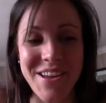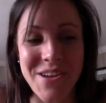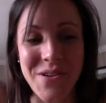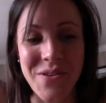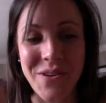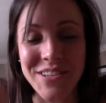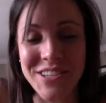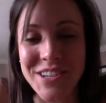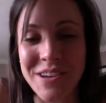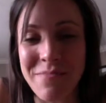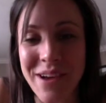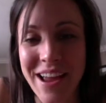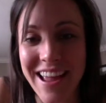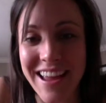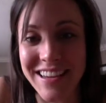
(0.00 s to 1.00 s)
Question
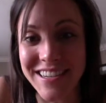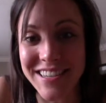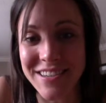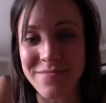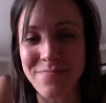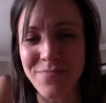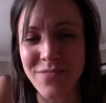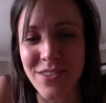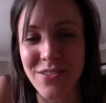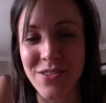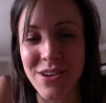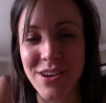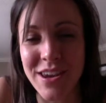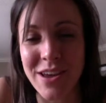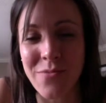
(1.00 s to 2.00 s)
number 8.
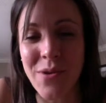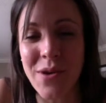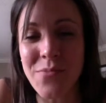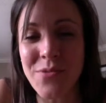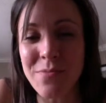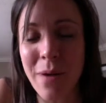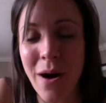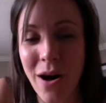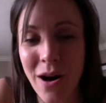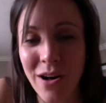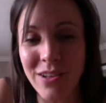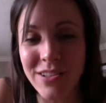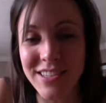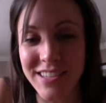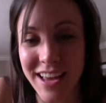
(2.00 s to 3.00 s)
Now, what would
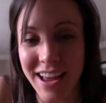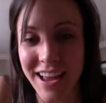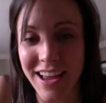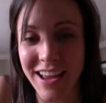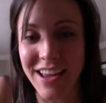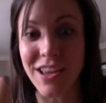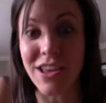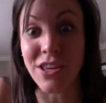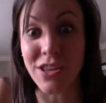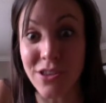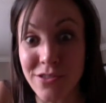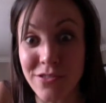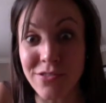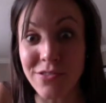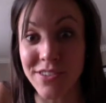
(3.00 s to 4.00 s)
Paul say
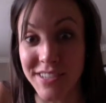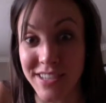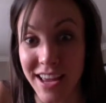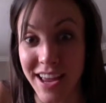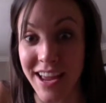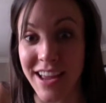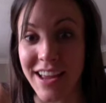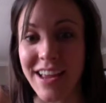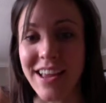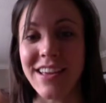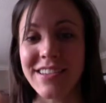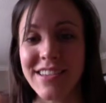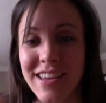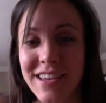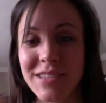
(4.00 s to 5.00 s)
you'd say
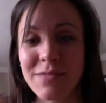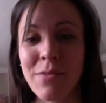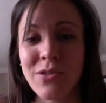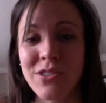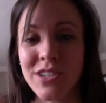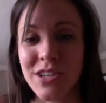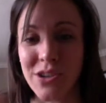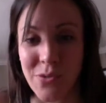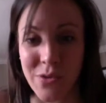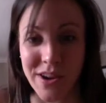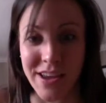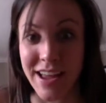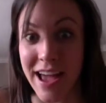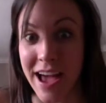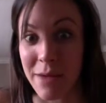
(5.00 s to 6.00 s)
is his most
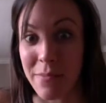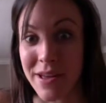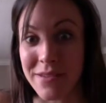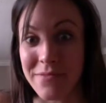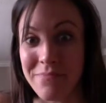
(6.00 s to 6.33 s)
annoying habit?